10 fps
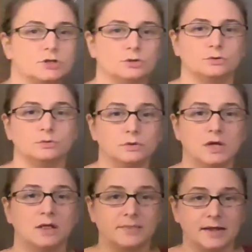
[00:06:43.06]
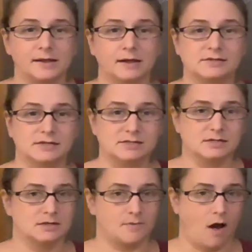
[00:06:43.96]
2 that exists
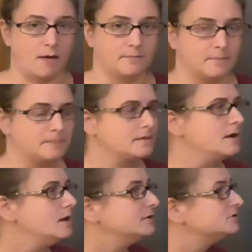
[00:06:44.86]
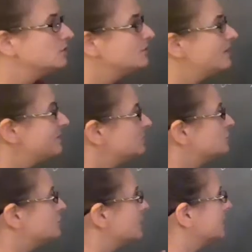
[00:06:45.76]
in the problem. So then the
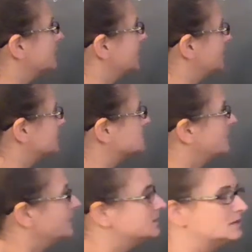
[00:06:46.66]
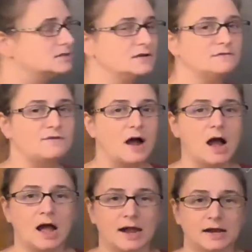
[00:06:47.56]
trick is to
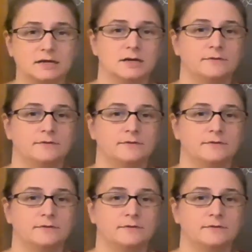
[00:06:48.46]
divide